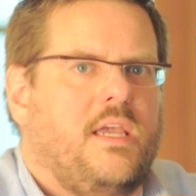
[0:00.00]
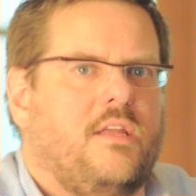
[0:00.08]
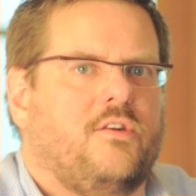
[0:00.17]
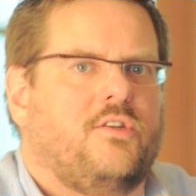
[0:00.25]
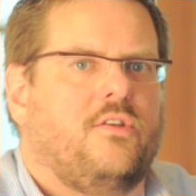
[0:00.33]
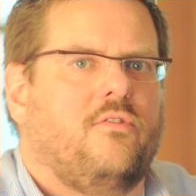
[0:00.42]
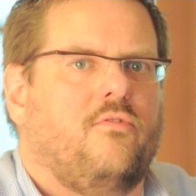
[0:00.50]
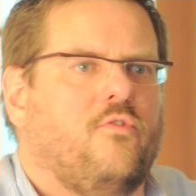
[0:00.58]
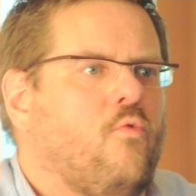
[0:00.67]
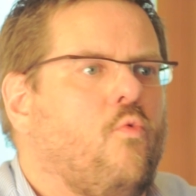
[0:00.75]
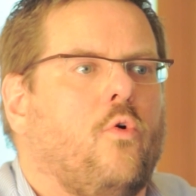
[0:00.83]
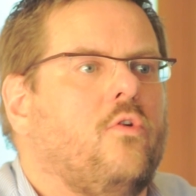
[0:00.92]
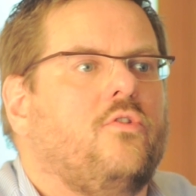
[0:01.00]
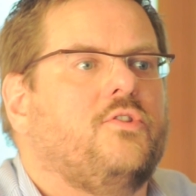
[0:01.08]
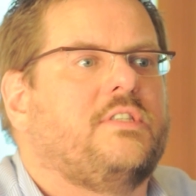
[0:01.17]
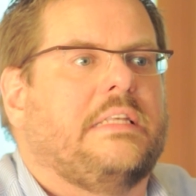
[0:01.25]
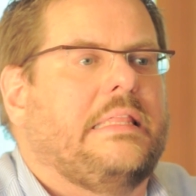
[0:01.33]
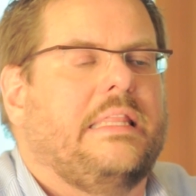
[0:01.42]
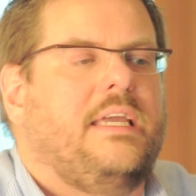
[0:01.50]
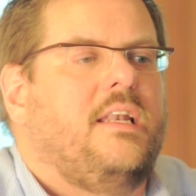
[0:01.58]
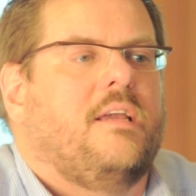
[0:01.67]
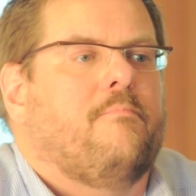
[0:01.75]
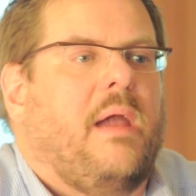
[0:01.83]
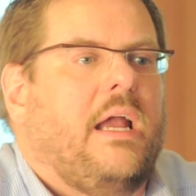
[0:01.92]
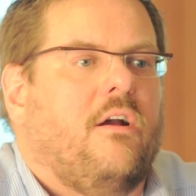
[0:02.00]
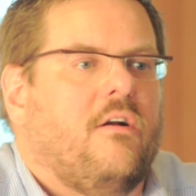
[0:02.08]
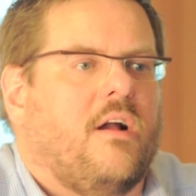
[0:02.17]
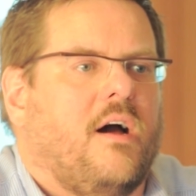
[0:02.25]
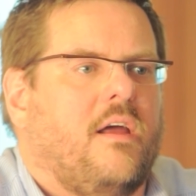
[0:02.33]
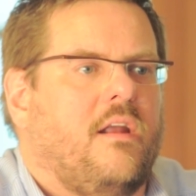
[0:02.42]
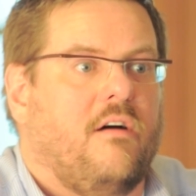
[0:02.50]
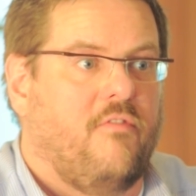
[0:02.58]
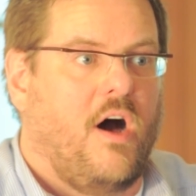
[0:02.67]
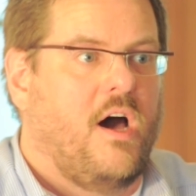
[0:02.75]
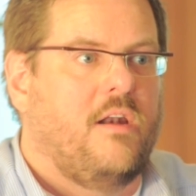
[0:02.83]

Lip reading: into the world's leading paragon of